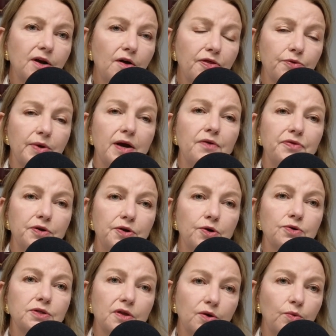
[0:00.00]
all throughout the year
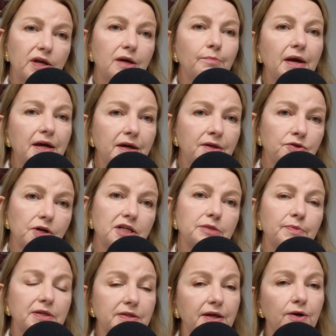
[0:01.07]
so that we can make
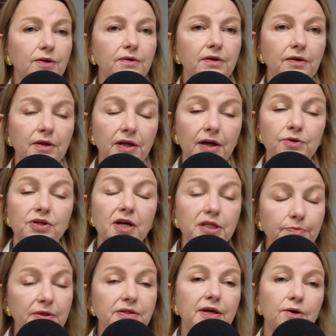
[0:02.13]
adjustments that
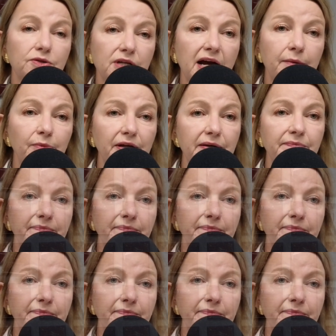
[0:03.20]
are timely.